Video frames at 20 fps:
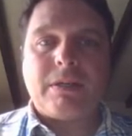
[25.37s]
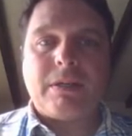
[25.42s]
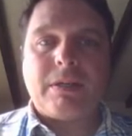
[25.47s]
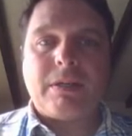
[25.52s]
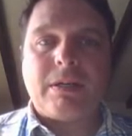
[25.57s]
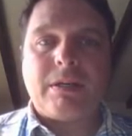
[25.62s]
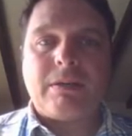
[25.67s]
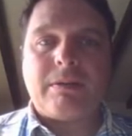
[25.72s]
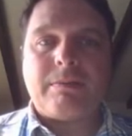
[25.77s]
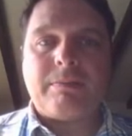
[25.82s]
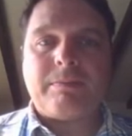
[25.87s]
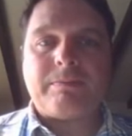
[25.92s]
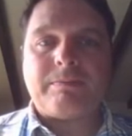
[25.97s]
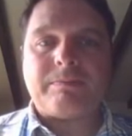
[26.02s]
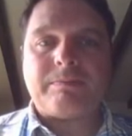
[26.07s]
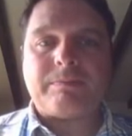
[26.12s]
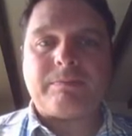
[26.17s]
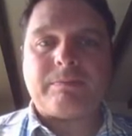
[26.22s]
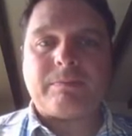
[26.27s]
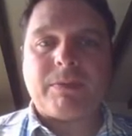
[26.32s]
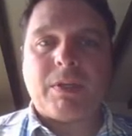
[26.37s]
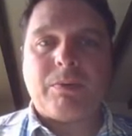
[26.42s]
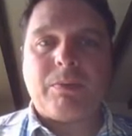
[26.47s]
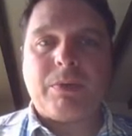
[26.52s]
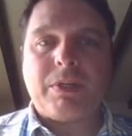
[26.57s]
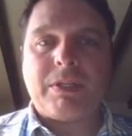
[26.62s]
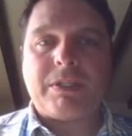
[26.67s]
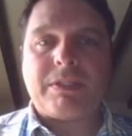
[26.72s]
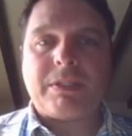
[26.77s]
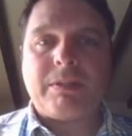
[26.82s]

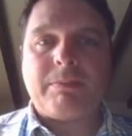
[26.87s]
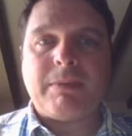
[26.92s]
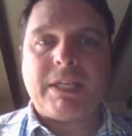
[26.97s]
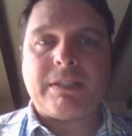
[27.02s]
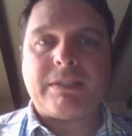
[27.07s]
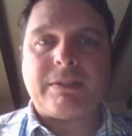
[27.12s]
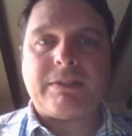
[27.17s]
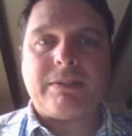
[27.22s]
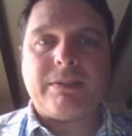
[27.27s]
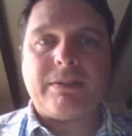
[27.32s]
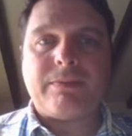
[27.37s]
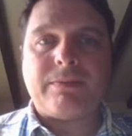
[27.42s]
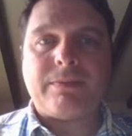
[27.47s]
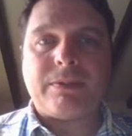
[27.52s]
what it's going to make us do.